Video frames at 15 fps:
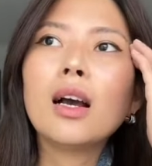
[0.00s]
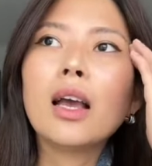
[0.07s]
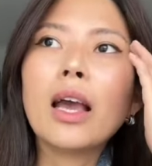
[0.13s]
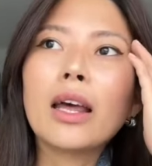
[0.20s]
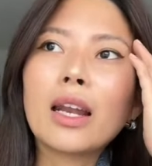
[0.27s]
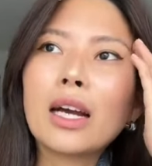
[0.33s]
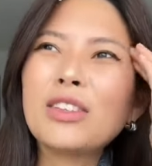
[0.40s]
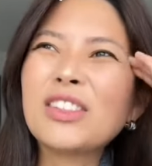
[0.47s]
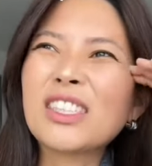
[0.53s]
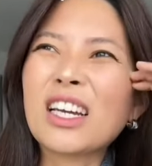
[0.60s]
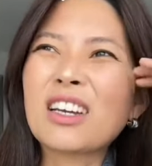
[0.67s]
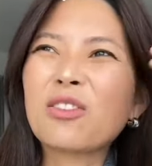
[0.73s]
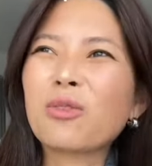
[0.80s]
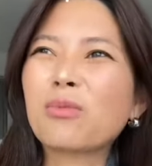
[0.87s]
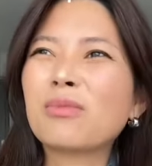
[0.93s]
and i was
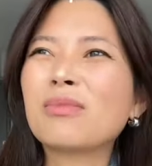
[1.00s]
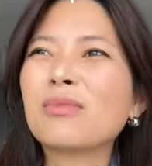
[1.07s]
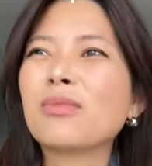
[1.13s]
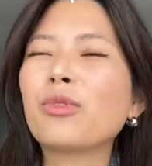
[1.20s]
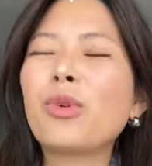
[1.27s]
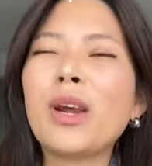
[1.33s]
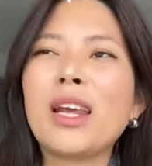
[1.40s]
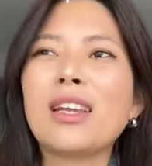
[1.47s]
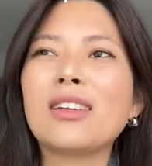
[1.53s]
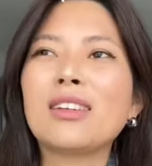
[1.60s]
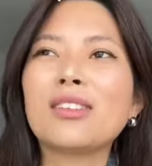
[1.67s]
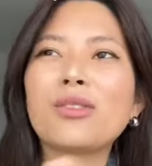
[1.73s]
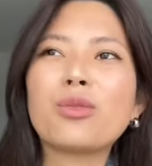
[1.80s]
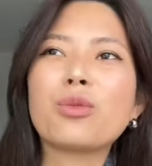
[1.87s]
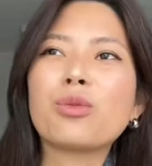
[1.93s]
like wait
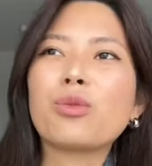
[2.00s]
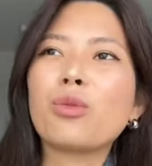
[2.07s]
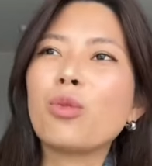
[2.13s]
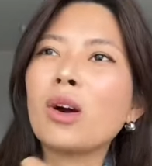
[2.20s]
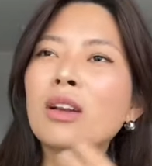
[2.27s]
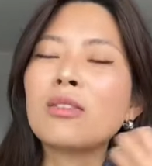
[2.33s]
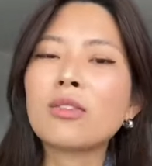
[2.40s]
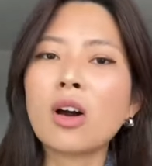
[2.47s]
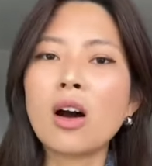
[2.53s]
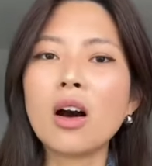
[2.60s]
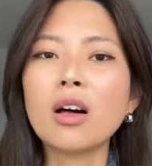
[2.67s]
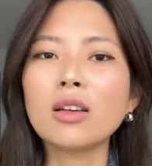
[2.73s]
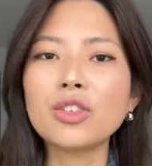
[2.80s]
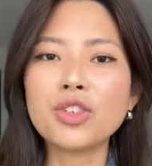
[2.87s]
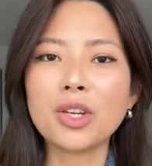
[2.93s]
what if
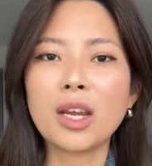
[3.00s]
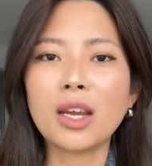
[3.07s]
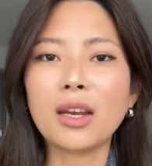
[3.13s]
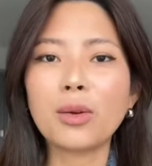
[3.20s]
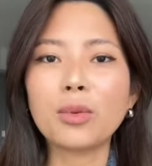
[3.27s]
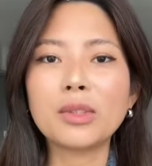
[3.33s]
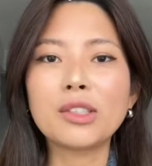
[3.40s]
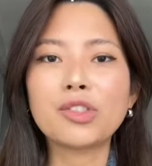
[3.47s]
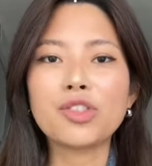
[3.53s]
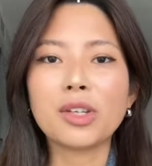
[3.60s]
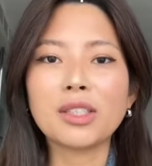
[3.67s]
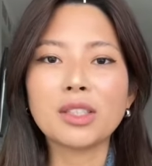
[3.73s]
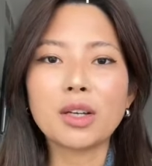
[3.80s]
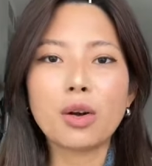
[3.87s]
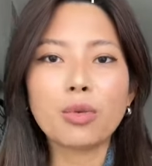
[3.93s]
collagen was
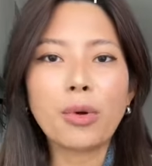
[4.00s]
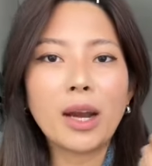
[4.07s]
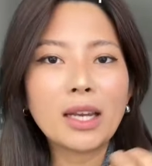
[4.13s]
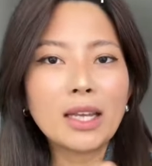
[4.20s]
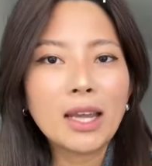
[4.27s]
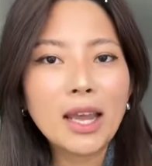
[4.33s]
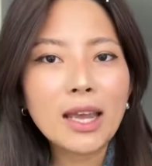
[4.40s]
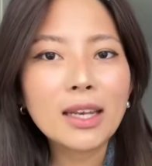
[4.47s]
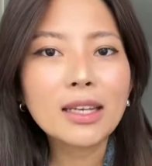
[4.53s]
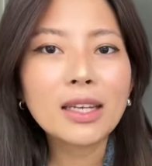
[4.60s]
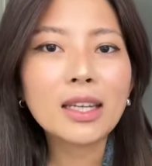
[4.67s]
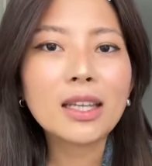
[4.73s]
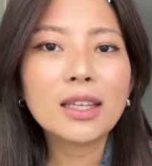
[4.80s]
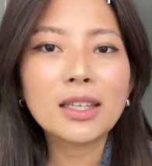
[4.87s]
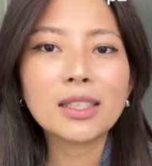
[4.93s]
just already
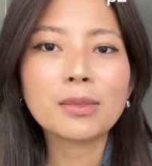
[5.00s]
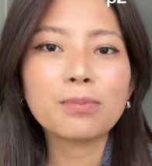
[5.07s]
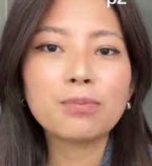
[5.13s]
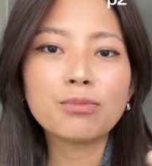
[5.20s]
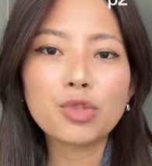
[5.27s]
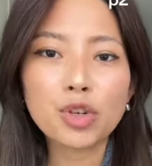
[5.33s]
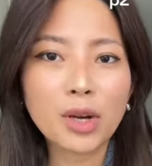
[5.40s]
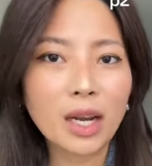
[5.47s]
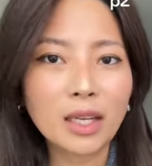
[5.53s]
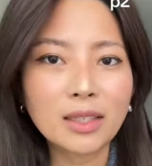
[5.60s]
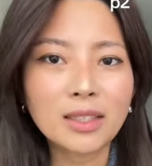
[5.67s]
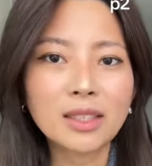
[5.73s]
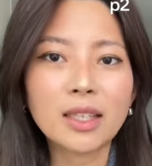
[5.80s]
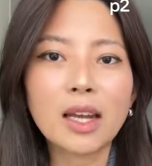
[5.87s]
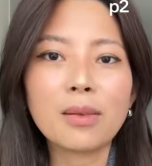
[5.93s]
in these
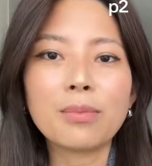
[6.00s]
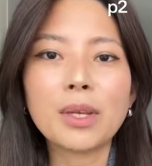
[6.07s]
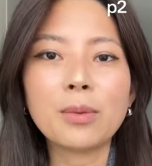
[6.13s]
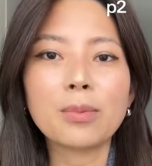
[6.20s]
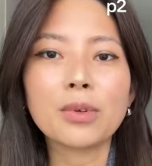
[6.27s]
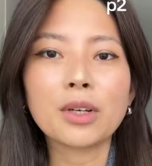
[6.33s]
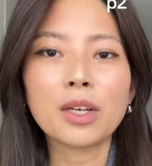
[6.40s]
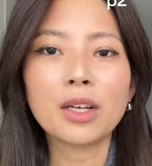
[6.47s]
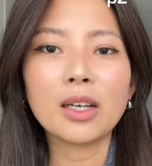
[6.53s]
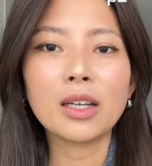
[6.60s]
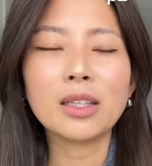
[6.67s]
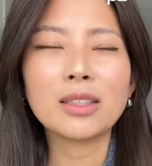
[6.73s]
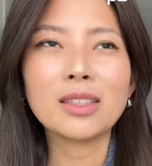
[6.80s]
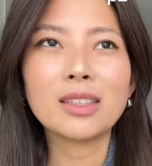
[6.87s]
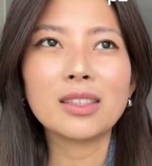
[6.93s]
drinks and people
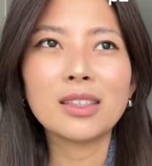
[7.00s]
could